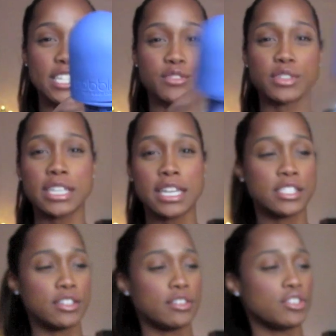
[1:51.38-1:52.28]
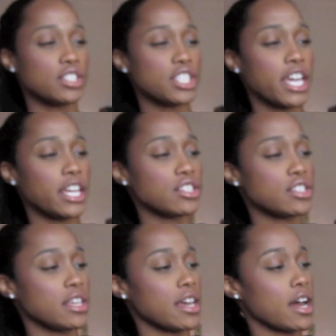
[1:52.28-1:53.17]
it's really easy. You just change
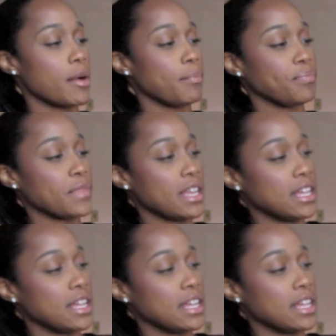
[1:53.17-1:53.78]
the um,